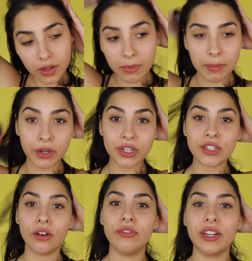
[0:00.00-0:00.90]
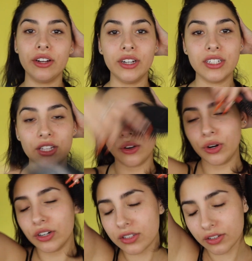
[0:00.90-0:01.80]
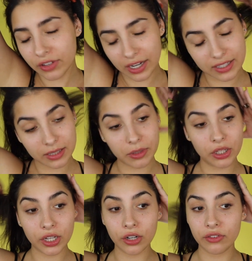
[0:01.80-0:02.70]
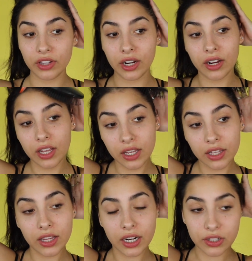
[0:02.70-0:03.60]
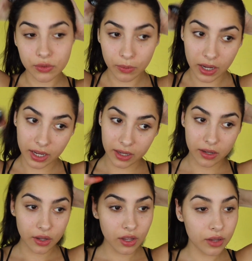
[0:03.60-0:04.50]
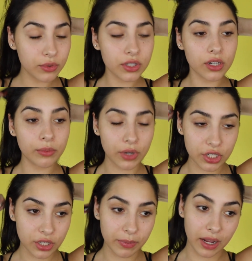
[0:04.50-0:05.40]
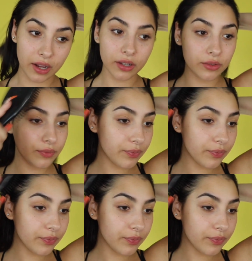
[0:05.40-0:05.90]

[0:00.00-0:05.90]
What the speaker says: My mirror is over here into the corner, so if you guys see me looking over there, that is why. I'm just gonna brush it back.